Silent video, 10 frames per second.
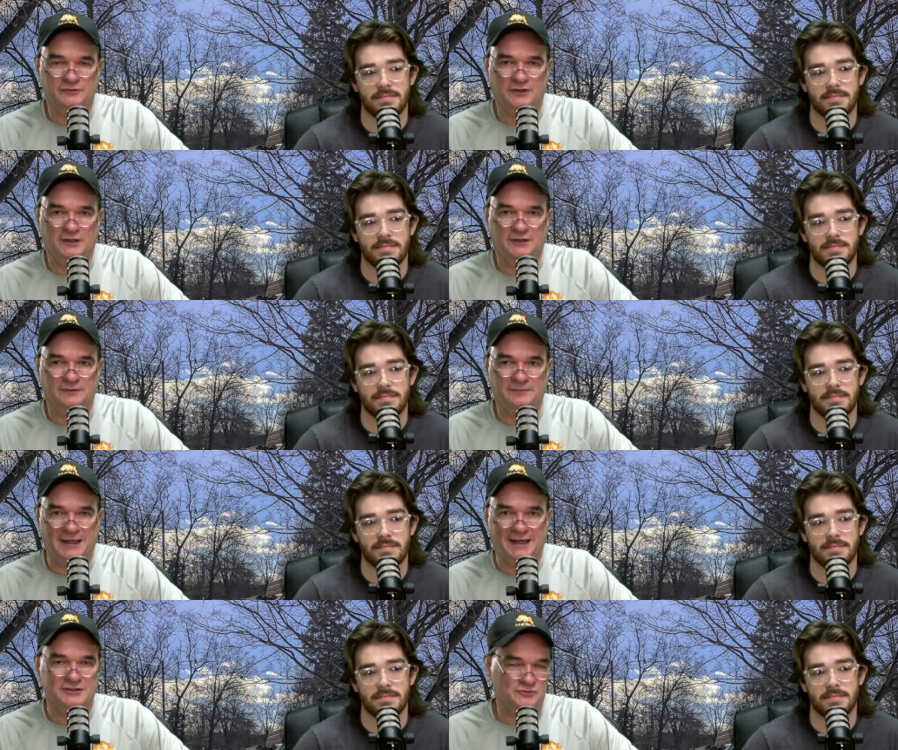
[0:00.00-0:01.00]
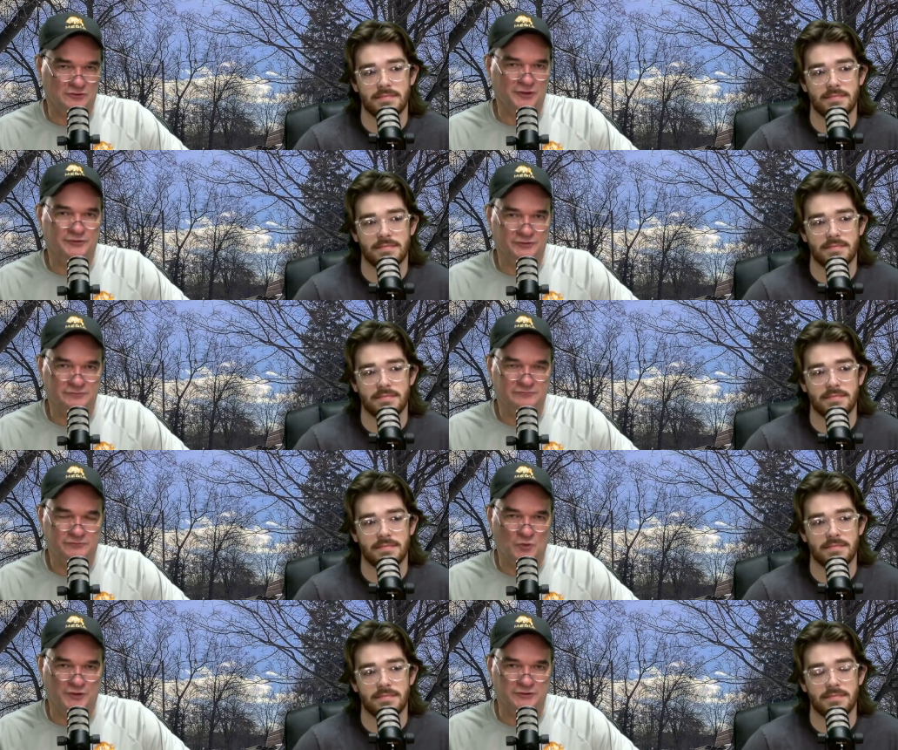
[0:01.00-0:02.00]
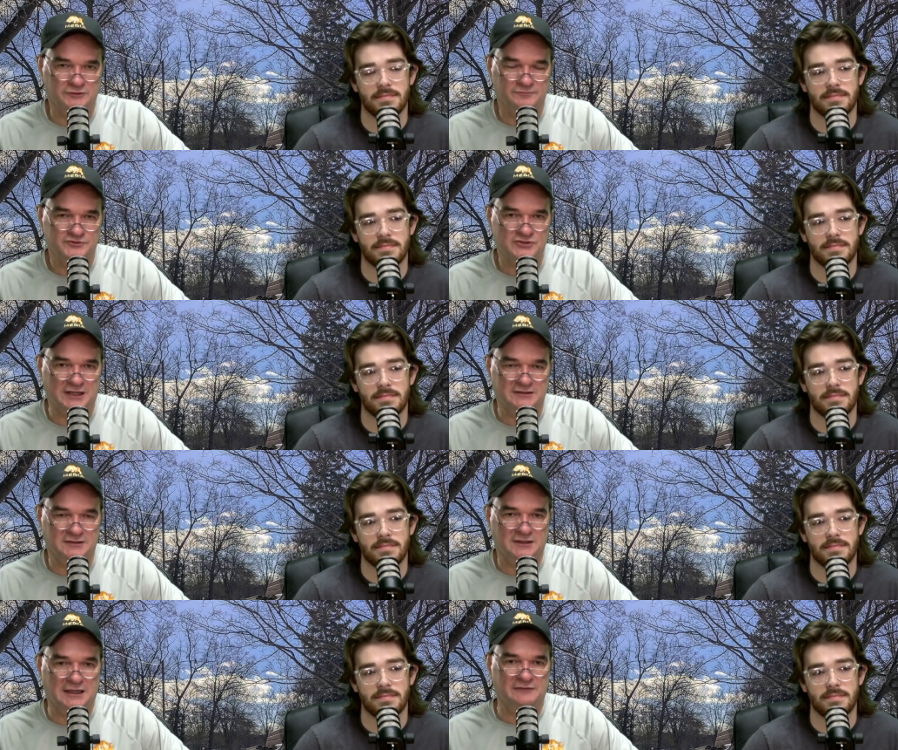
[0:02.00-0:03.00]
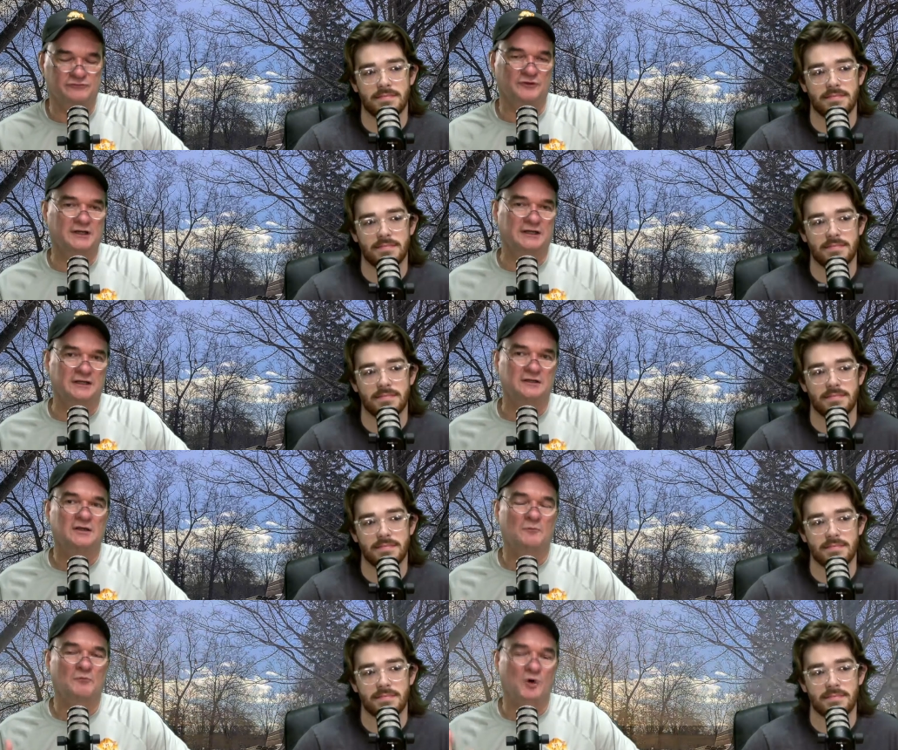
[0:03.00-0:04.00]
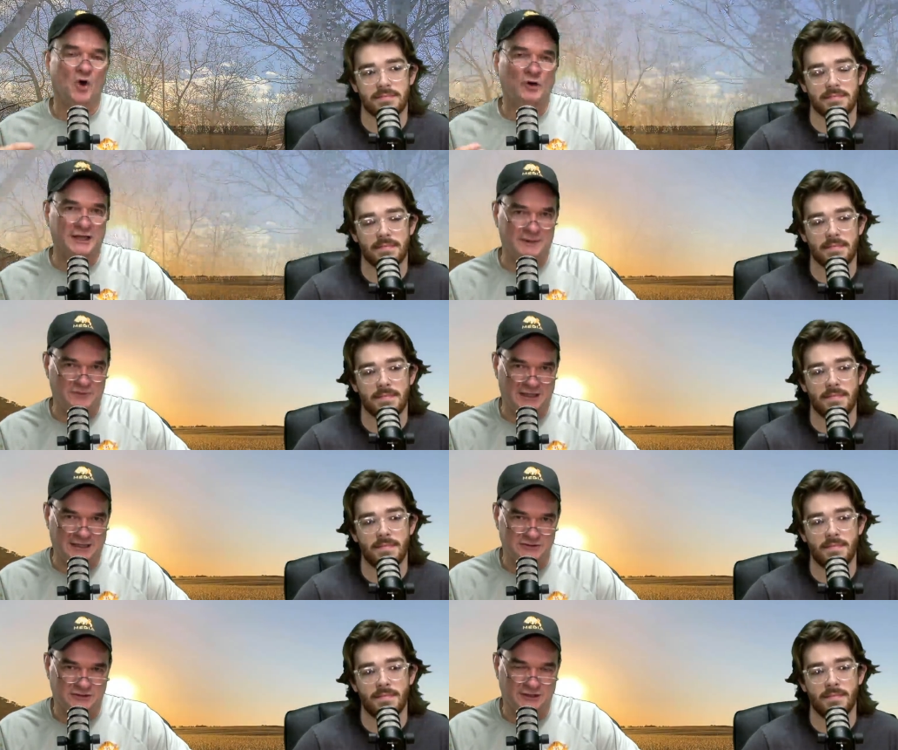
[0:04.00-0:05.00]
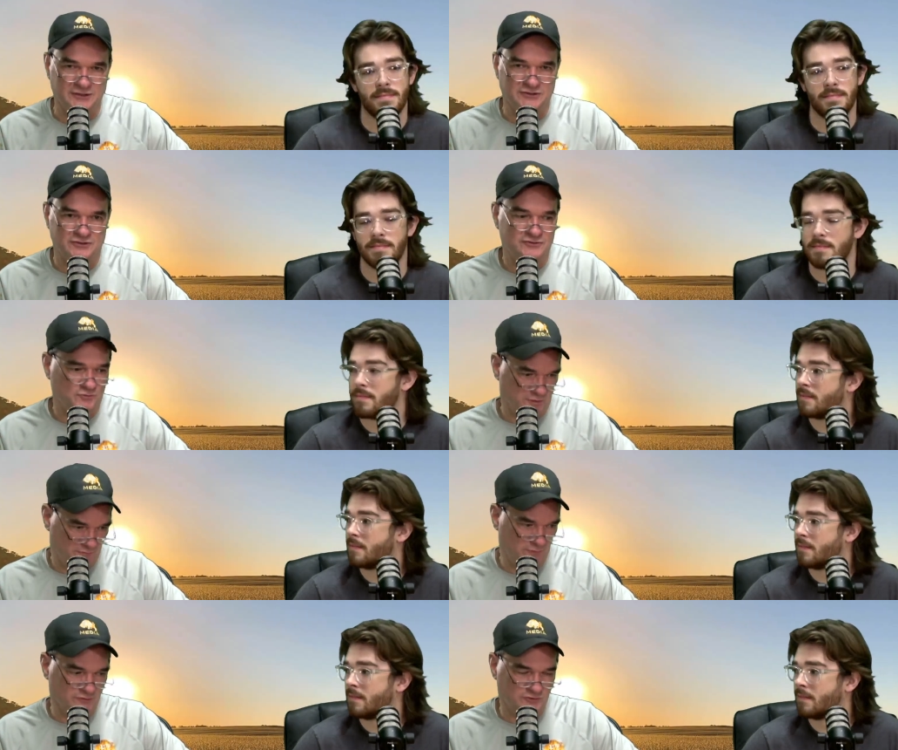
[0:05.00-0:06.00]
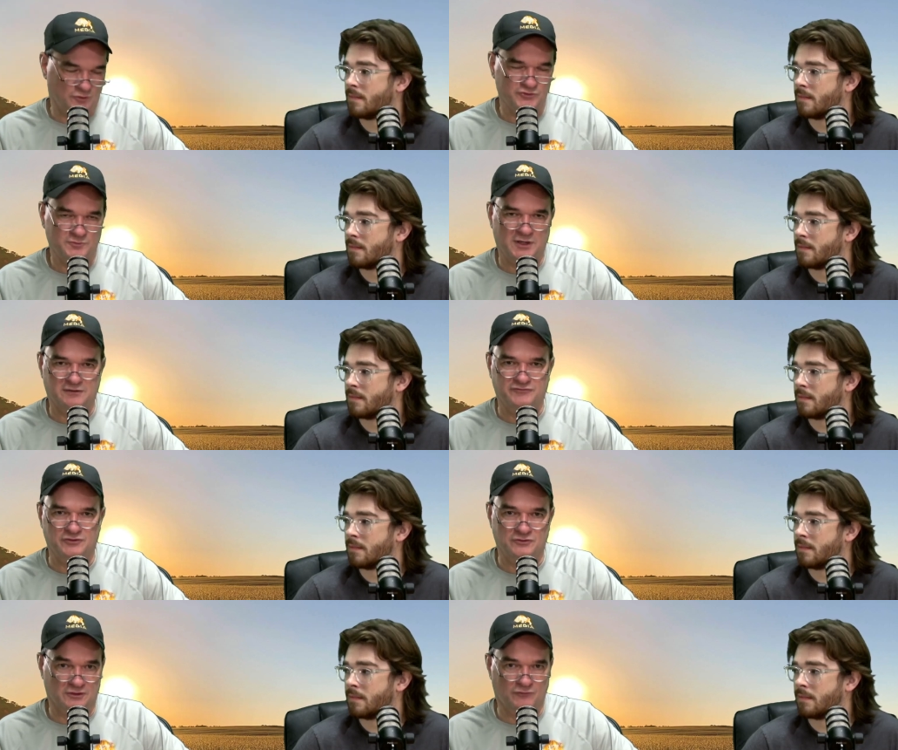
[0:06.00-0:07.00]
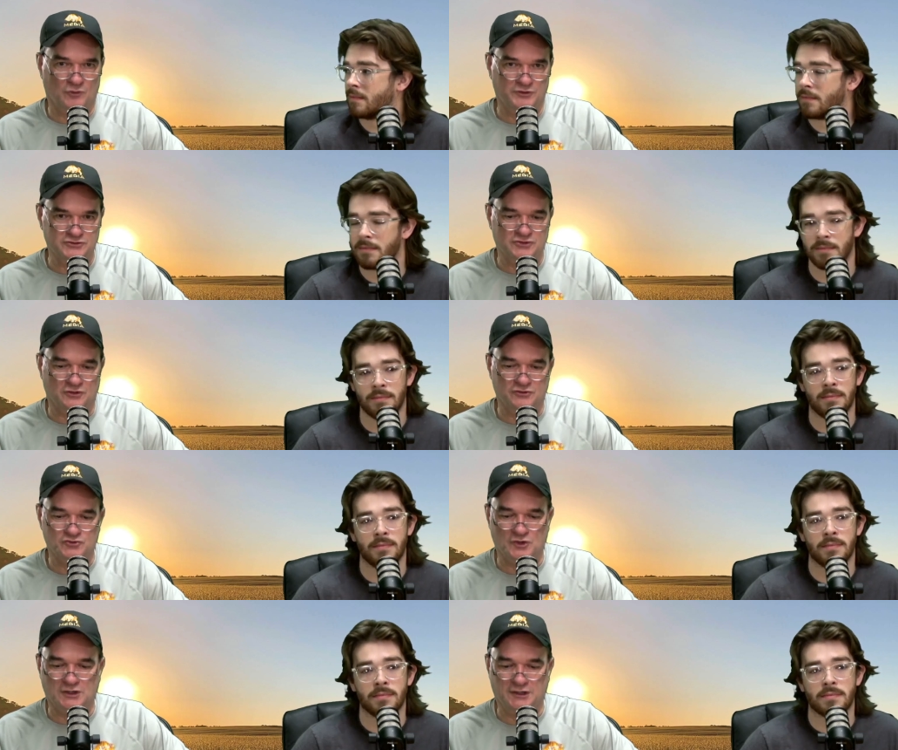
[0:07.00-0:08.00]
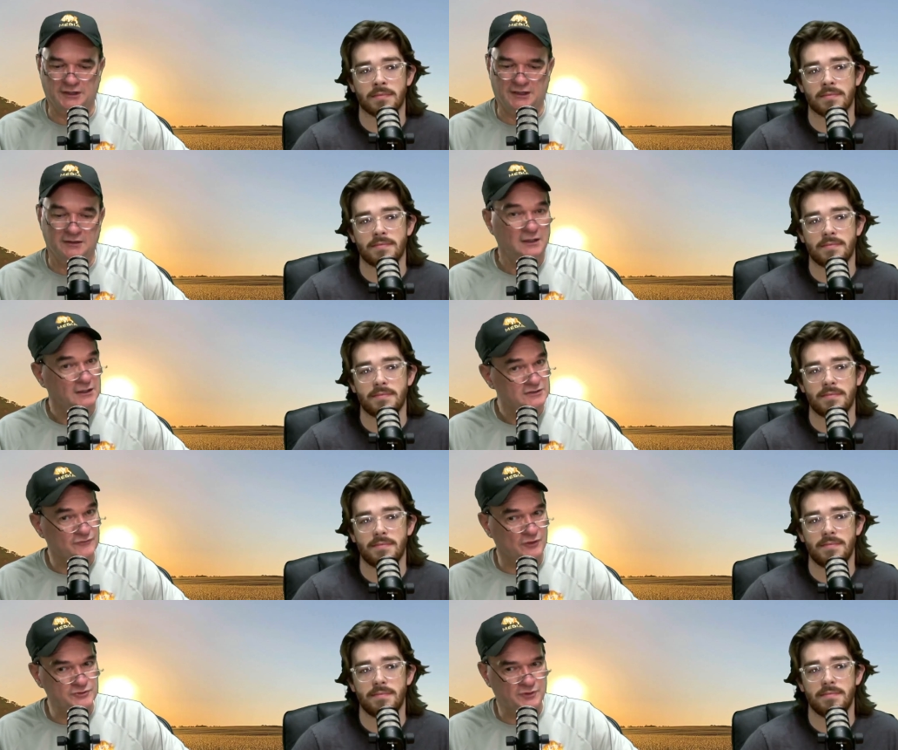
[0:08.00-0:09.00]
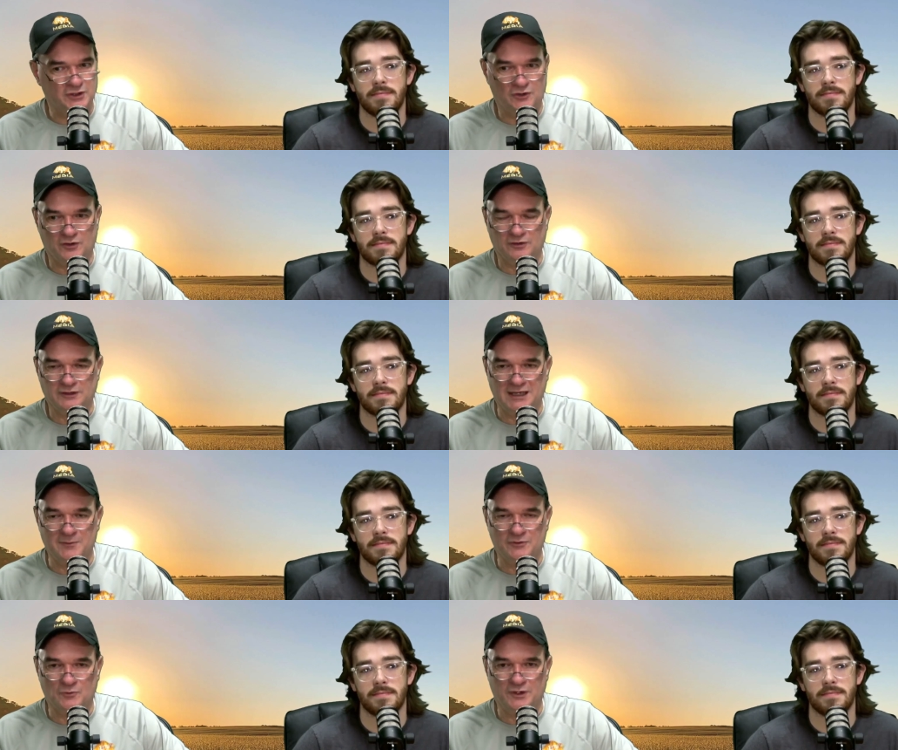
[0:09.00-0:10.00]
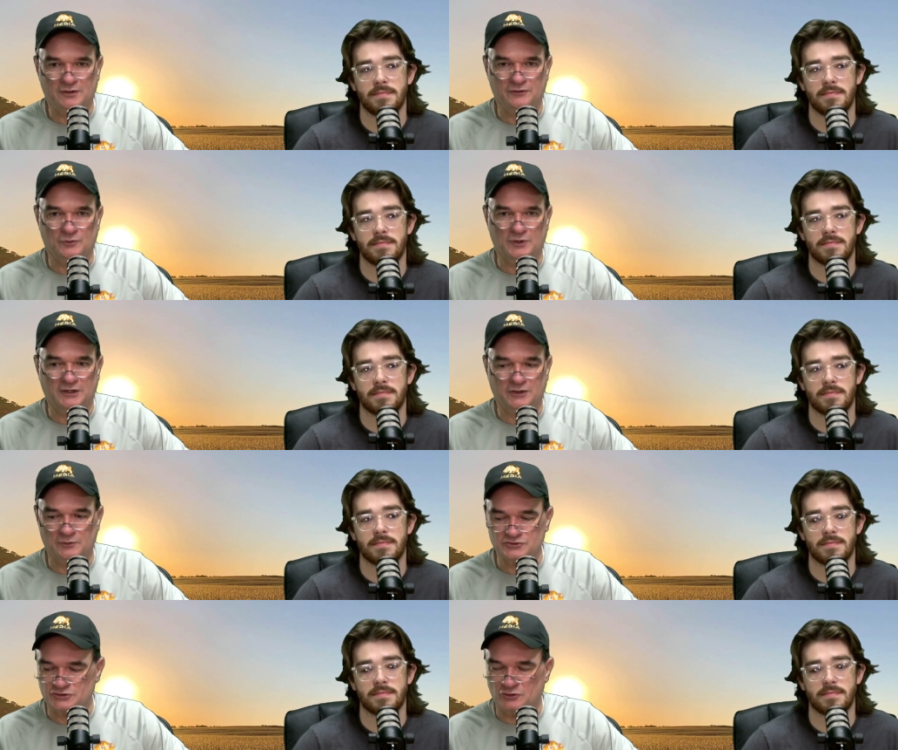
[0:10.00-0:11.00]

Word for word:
Speaker 1: uh, X or Litter Twitter site today for any ball game cancellations. We, we told you about a few that have already started trickling in. As far as we know, our game of the week on the radio is still